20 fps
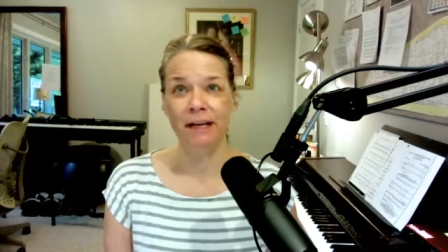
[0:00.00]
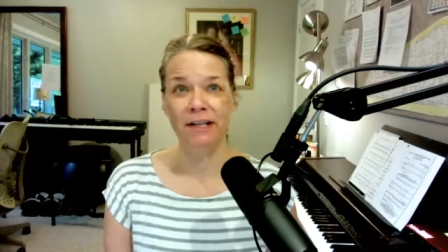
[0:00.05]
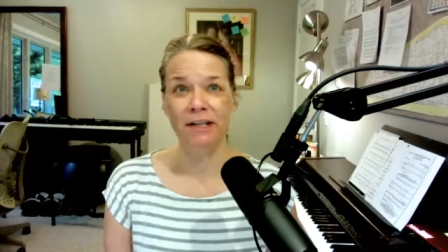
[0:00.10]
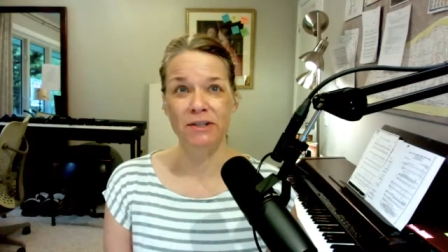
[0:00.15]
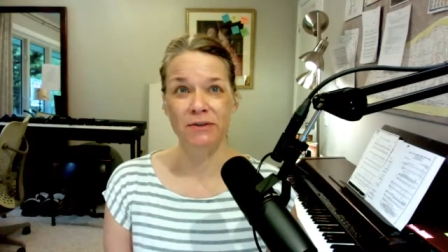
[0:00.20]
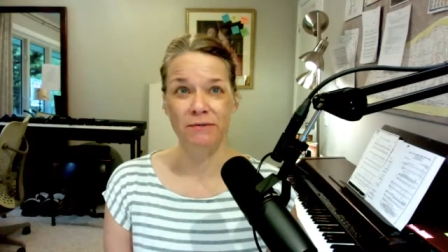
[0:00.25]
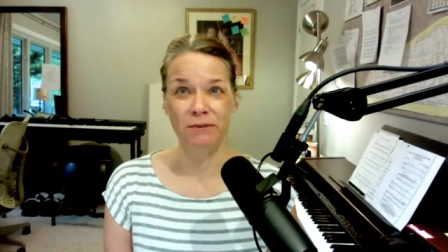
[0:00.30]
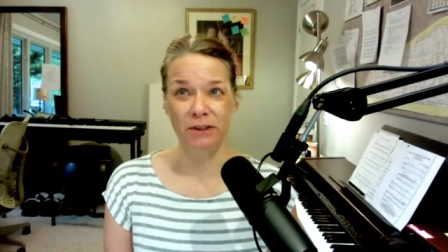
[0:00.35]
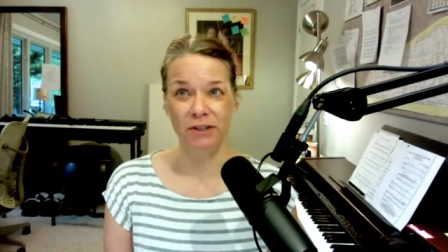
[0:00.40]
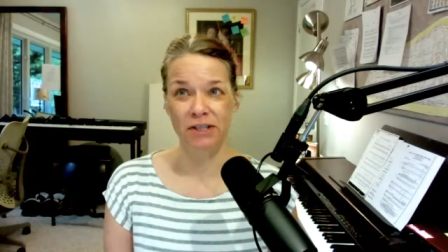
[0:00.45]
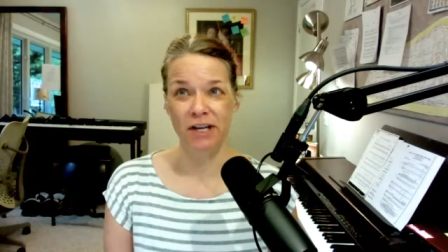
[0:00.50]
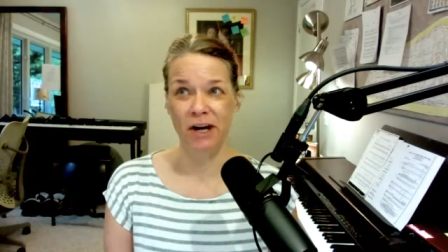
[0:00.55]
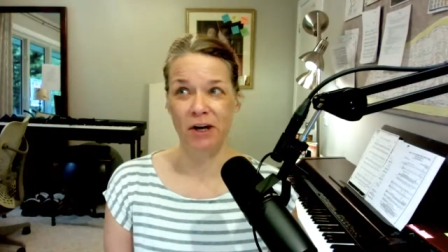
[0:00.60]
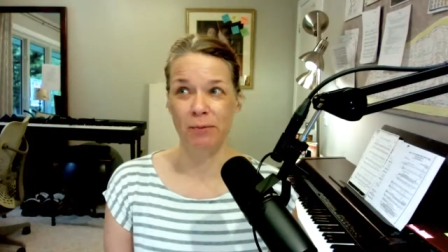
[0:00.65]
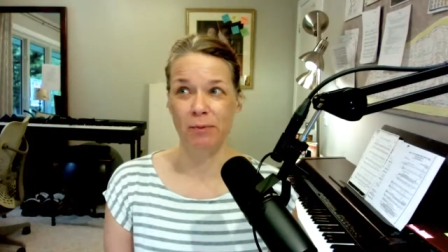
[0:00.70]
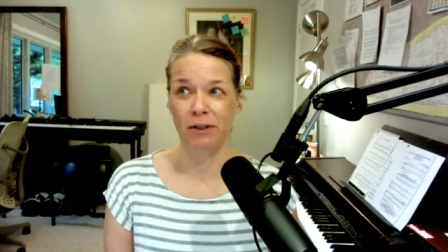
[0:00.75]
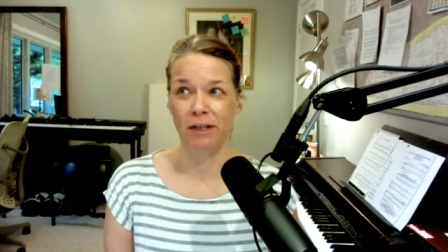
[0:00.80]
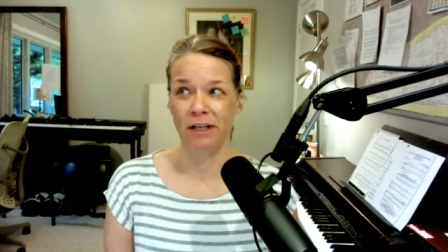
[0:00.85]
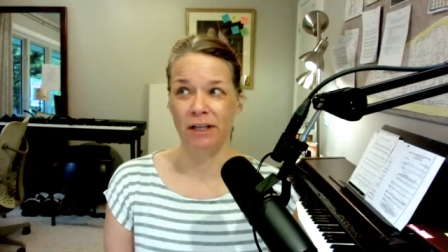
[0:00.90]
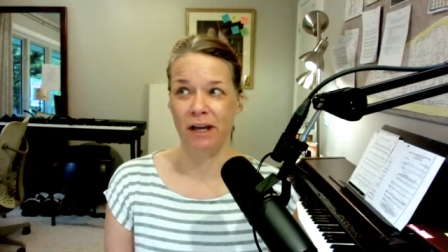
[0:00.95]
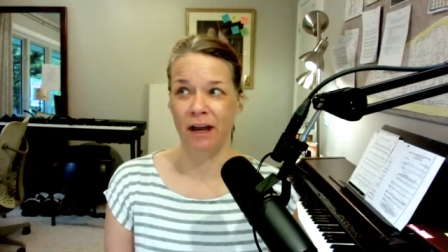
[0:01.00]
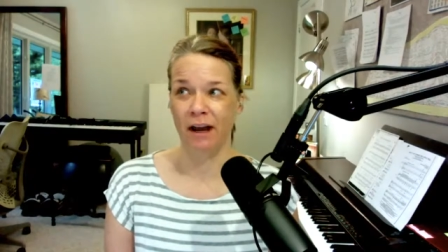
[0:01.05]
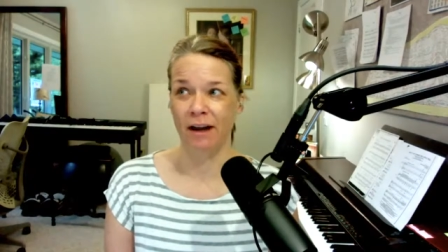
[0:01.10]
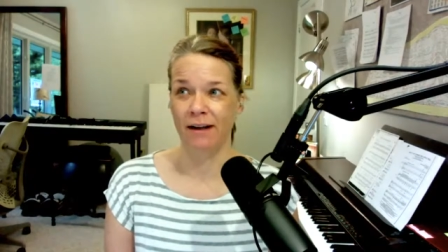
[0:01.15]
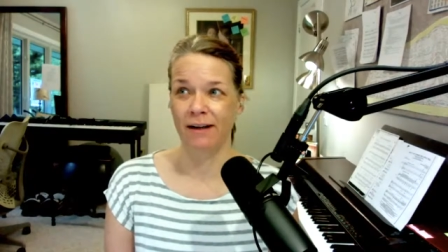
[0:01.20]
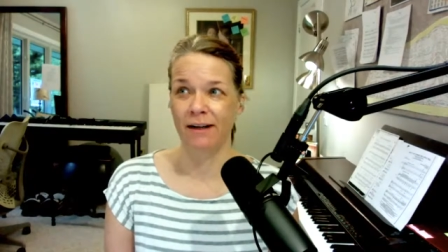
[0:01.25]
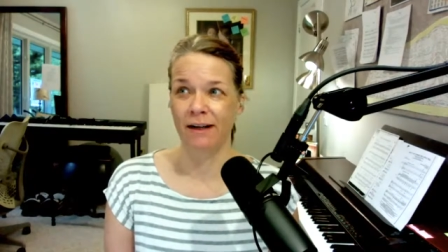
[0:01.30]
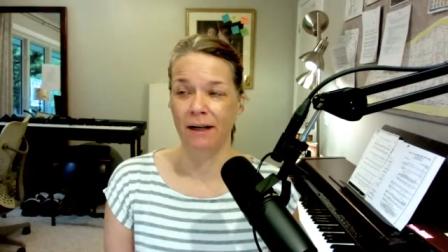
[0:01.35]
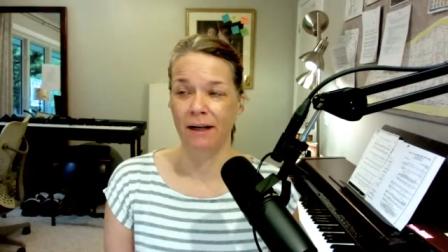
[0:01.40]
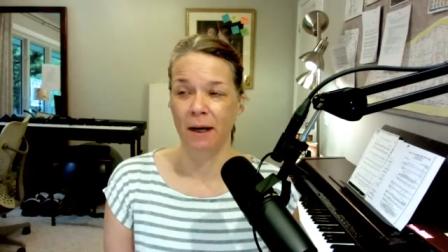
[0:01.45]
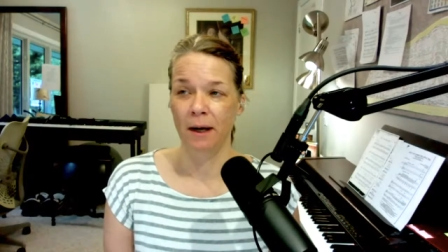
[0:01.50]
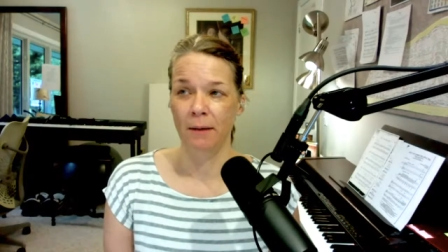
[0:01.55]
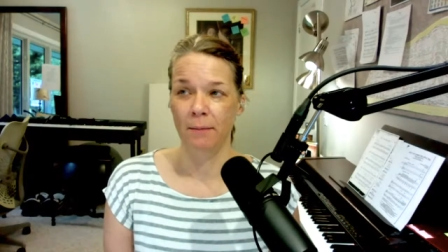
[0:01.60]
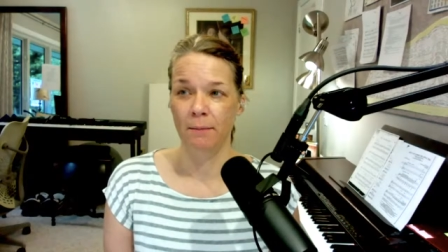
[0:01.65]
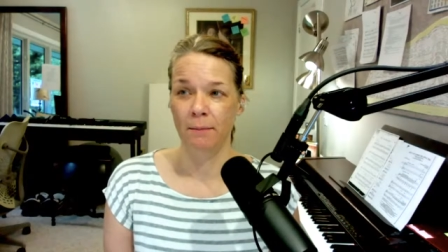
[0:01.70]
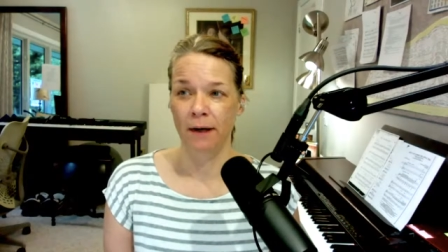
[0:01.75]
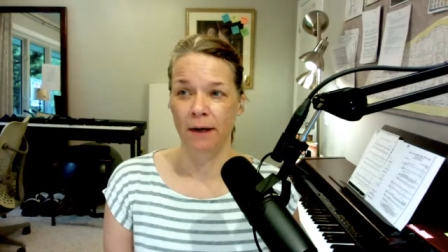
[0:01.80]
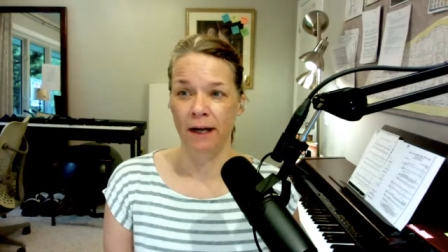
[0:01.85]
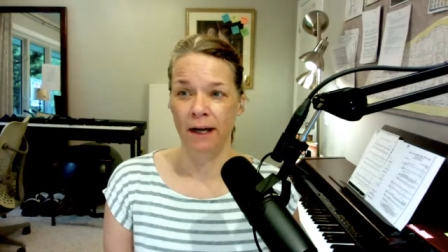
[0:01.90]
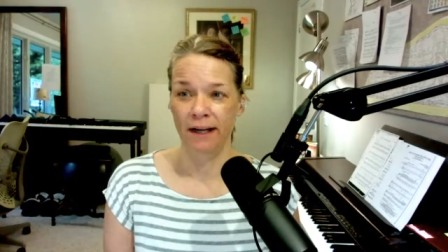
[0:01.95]
It doesn't feel terrible today,
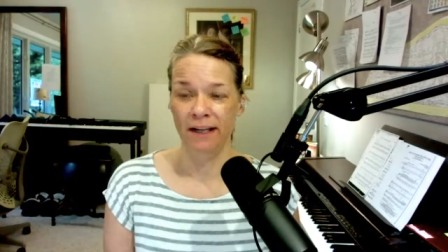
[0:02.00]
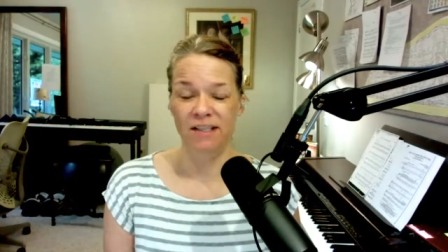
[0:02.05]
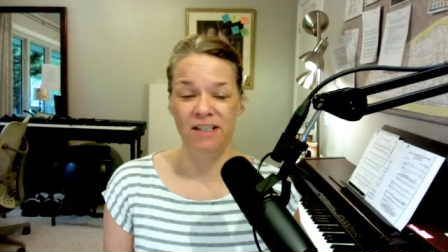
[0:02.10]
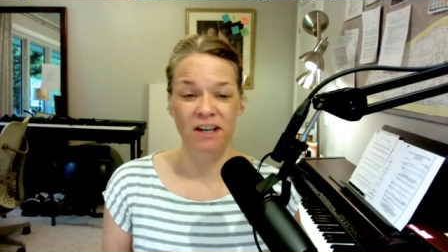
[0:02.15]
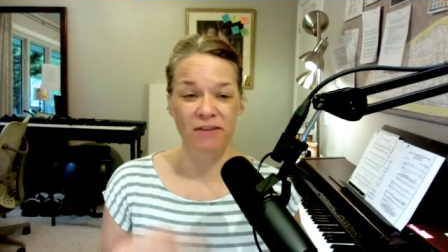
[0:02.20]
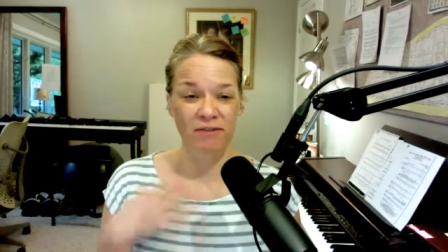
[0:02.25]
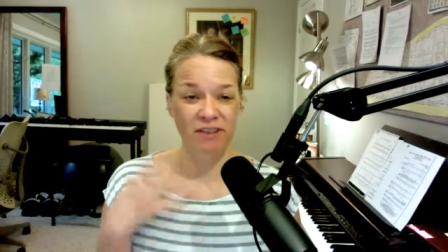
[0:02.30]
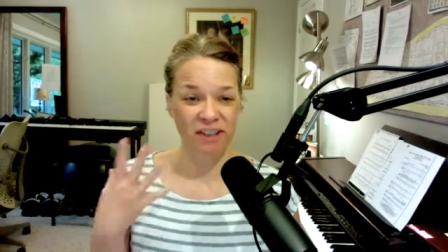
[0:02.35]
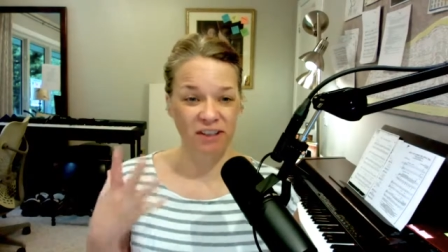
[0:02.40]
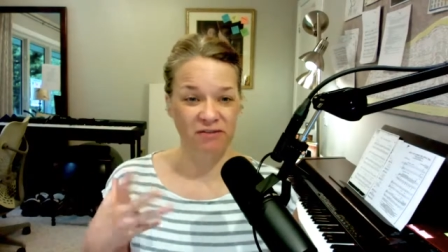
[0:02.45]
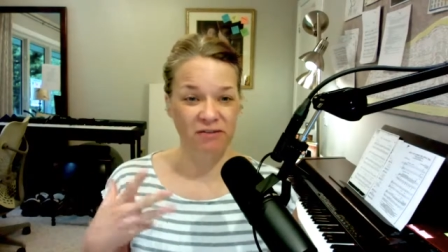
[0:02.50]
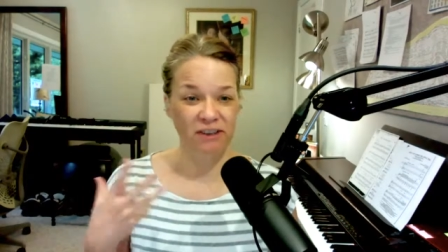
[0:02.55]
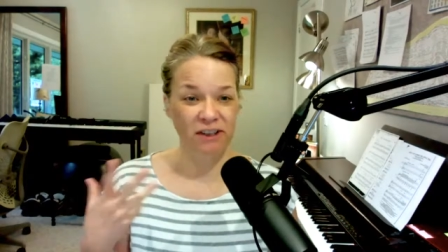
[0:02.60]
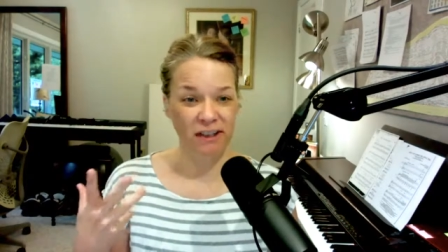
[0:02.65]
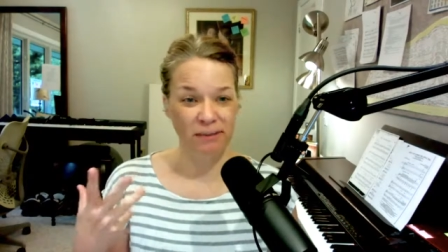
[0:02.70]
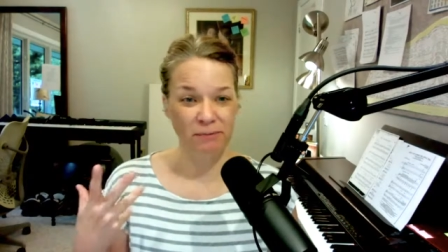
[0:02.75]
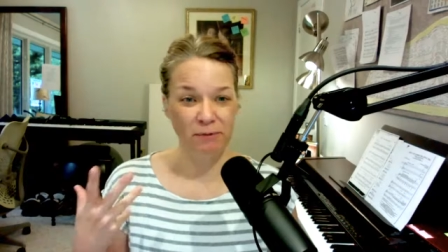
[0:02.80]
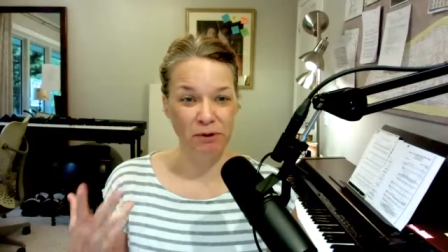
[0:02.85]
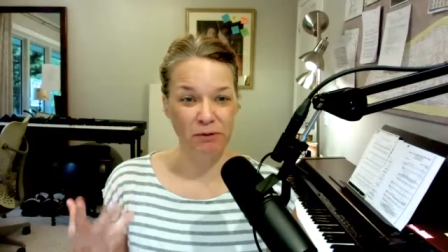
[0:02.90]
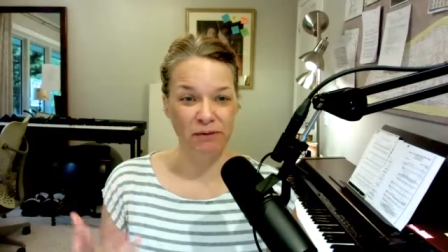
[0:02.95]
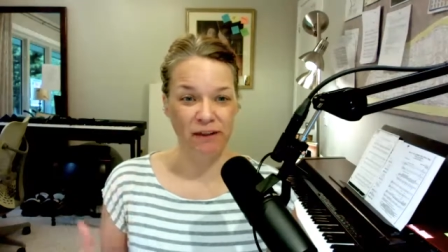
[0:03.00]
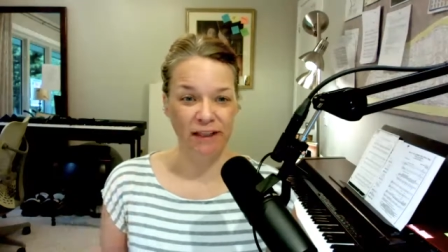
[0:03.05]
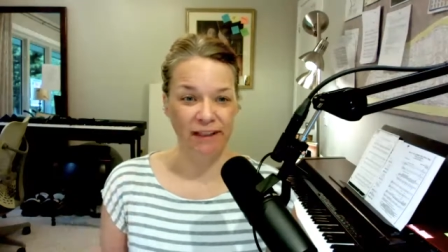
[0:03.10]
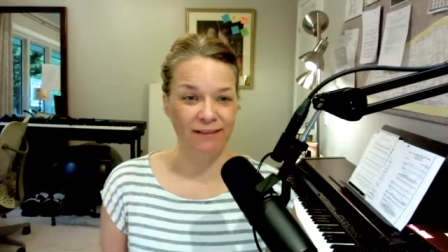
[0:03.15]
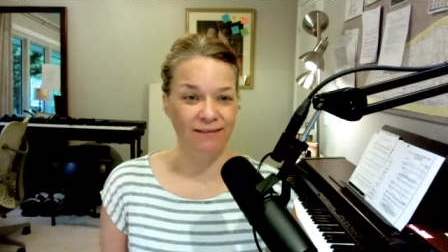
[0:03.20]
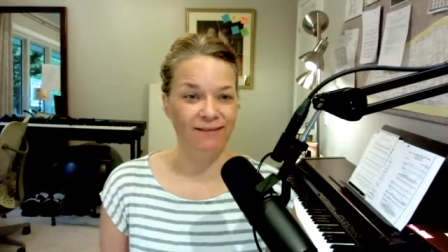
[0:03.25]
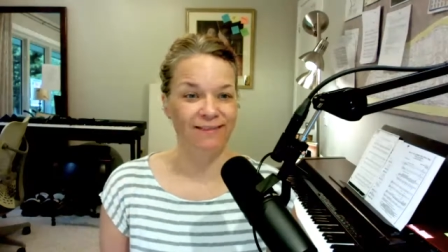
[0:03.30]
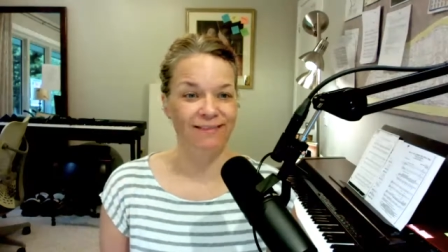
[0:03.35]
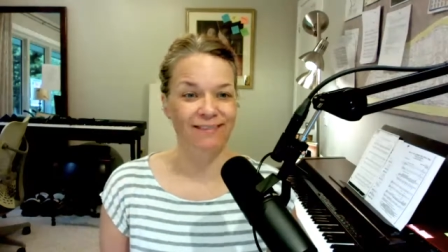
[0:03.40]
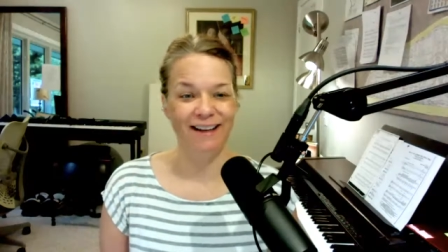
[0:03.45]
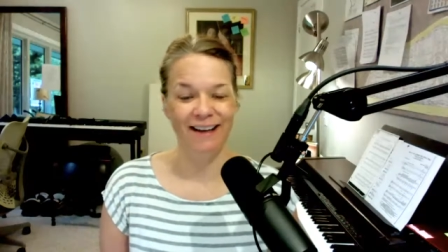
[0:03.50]
but I can definitely feel it moving.